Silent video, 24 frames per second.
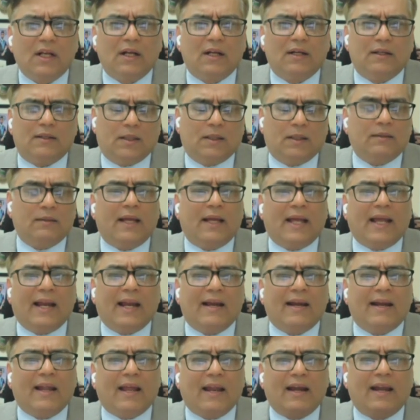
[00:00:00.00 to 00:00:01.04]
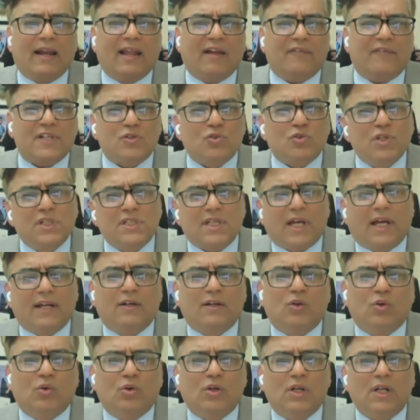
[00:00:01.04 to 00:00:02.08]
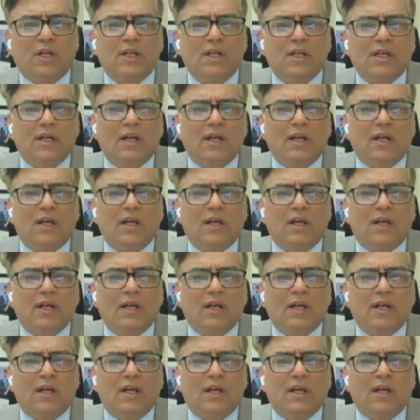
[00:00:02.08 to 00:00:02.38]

uh, and, and left a suicide note.